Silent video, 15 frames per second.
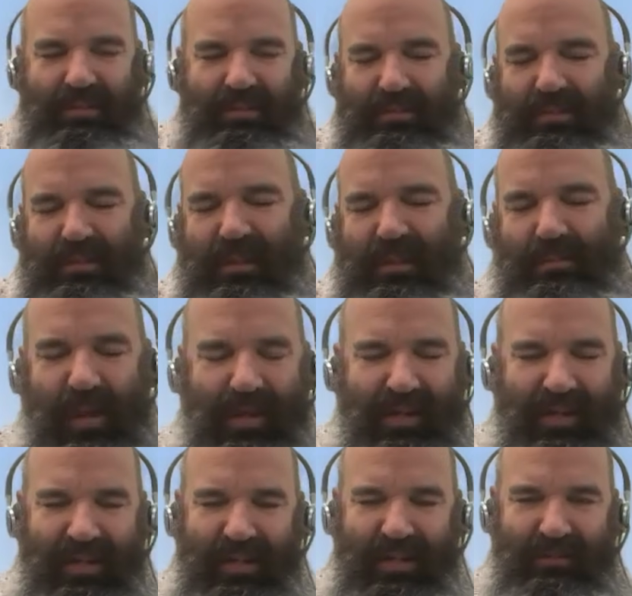and
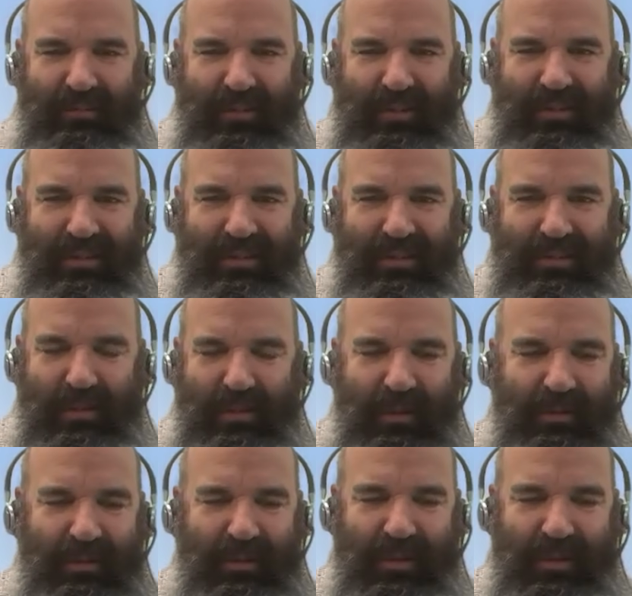PyData have been instrumental